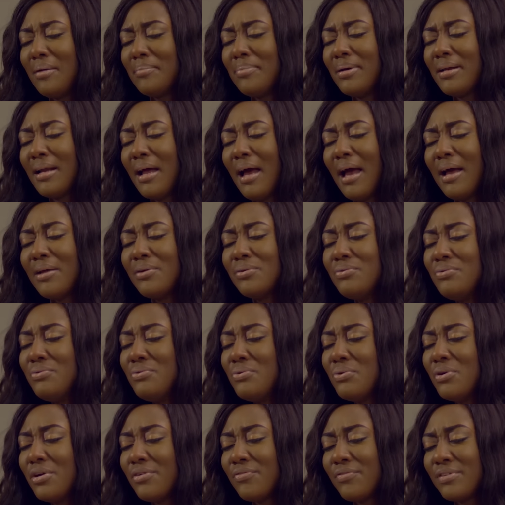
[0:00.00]
but I
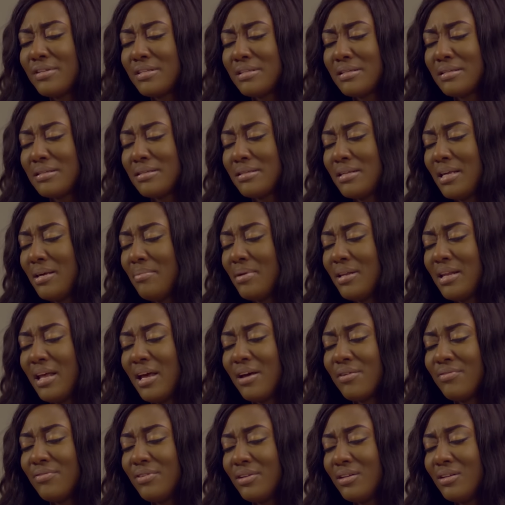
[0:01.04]
don't know if it's the same in
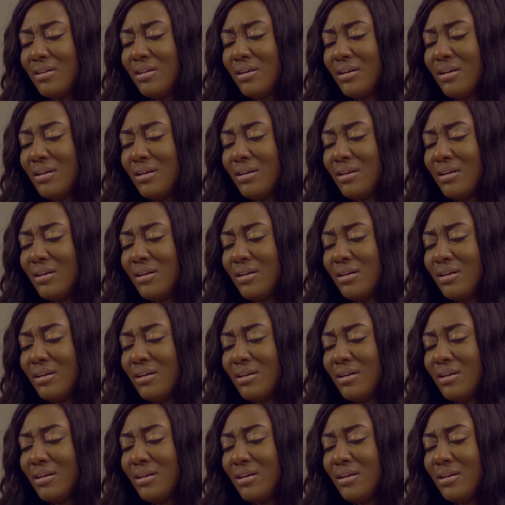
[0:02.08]
heaven.